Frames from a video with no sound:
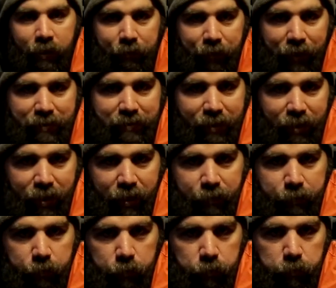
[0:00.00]
and things that I
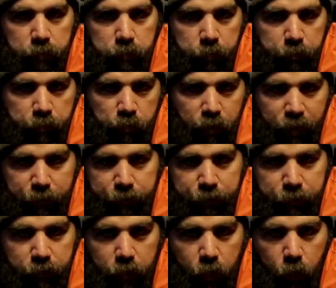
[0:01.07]
need for
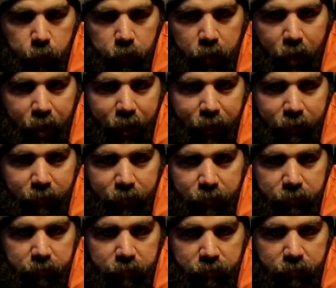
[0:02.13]
brief overnight
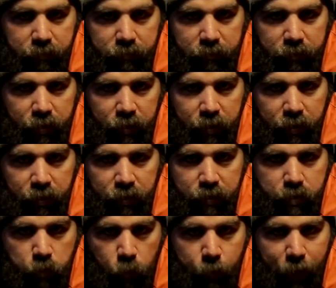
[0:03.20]
and
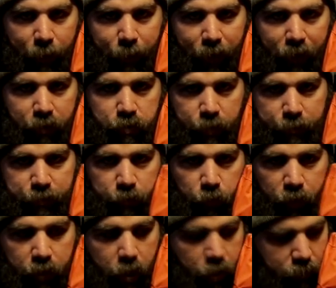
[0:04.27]
short backpacking trips and
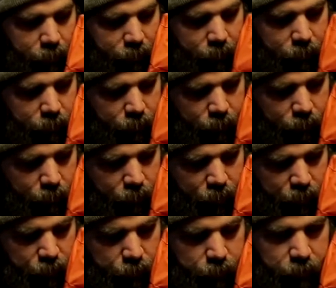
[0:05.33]
whatnot.
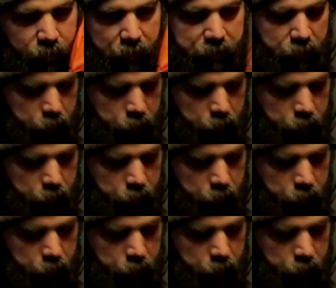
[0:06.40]
This does